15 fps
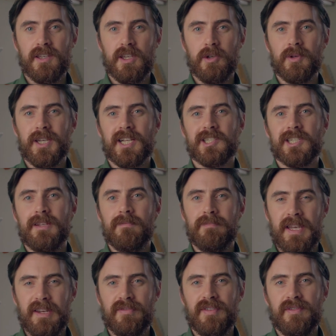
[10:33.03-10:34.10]
you would actually
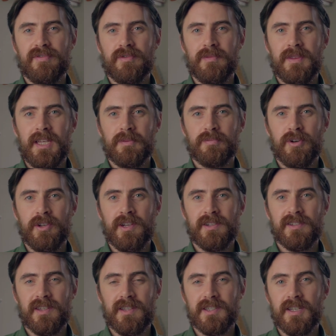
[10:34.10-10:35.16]
benefit from these
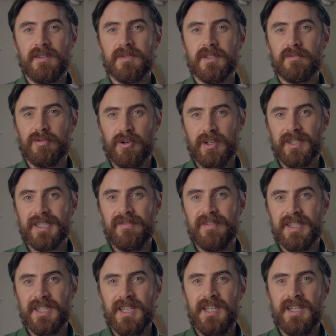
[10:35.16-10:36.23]
products in terms of
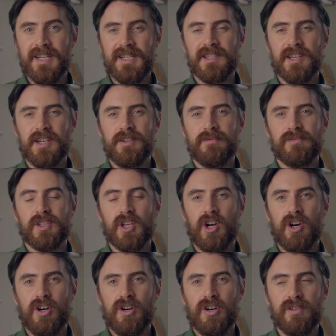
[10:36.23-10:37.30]
productivity, in terms
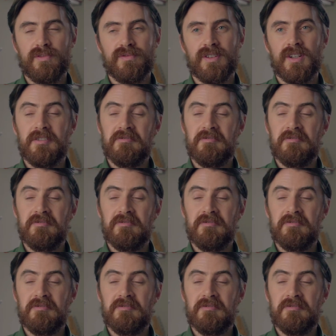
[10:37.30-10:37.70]
of